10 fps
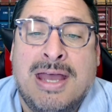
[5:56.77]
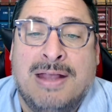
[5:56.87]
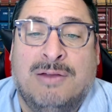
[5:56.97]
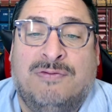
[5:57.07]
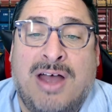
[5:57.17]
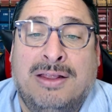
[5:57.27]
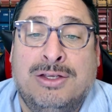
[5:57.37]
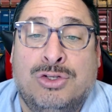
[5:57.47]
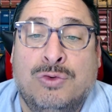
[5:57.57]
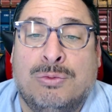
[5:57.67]
And then
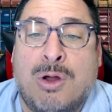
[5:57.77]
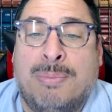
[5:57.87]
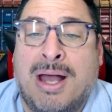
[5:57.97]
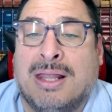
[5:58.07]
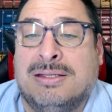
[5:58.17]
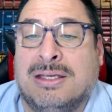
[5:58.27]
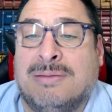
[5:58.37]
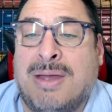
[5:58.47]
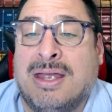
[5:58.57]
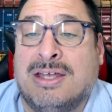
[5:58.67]
finally, 2 remote pilots in
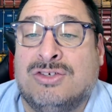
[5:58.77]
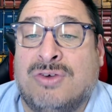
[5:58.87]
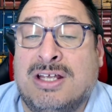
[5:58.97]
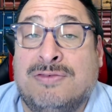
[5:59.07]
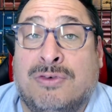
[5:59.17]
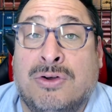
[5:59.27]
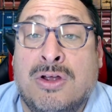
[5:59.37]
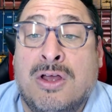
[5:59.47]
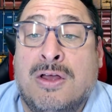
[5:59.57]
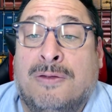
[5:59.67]
command can
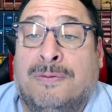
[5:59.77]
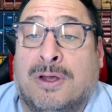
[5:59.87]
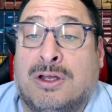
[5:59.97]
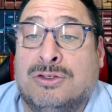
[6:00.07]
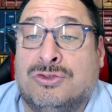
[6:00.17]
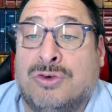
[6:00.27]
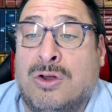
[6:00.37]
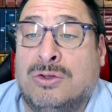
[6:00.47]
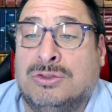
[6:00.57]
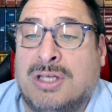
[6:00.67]
transfer the
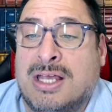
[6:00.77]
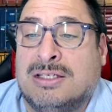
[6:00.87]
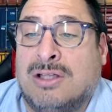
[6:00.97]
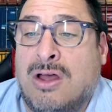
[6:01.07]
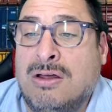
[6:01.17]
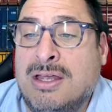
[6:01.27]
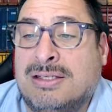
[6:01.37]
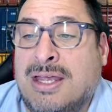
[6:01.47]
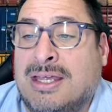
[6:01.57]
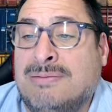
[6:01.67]
controls as long
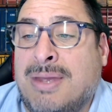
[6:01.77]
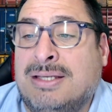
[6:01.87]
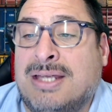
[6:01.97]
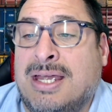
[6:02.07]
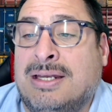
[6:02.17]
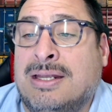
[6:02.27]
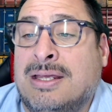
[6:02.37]
as they can maintain